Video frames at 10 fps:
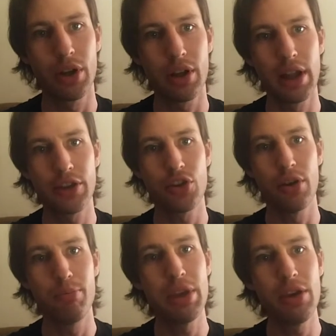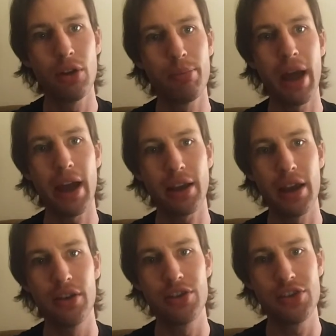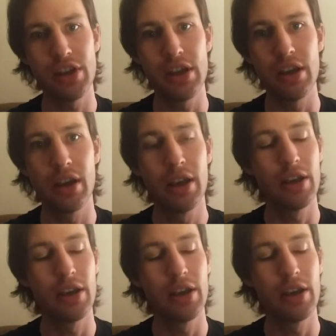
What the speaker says: collection, Peel Back and See,